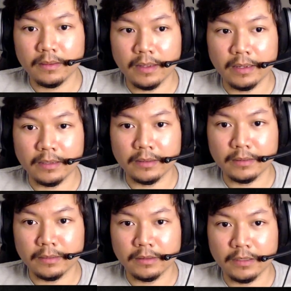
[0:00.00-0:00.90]
And
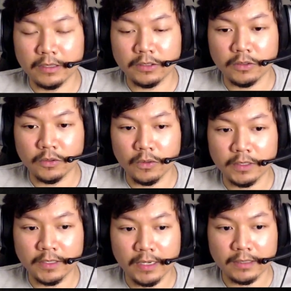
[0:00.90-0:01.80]
then you got your controller
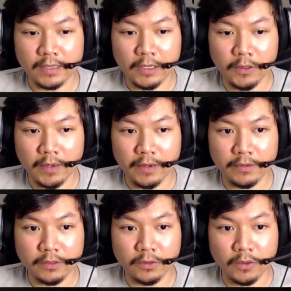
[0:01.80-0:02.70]
settings. I don't have a
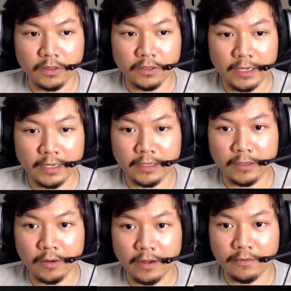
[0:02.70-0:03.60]
controller, so I
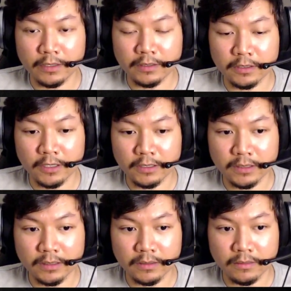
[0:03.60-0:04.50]
don't have any
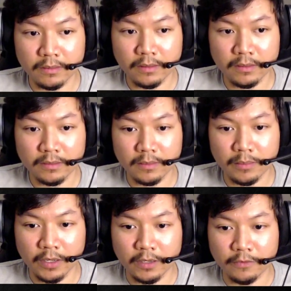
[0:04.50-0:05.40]
suggestions.
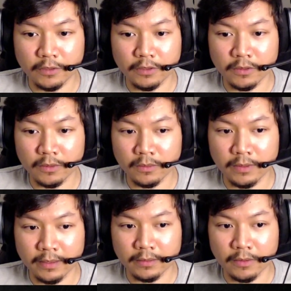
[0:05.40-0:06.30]
But if you do,
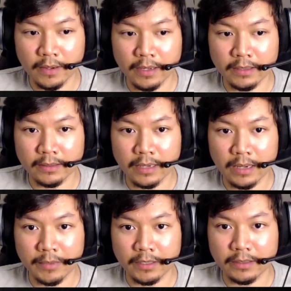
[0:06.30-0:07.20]
then go ahead and
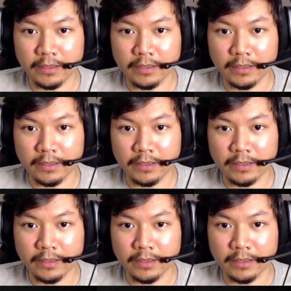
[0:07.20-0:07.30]
comment.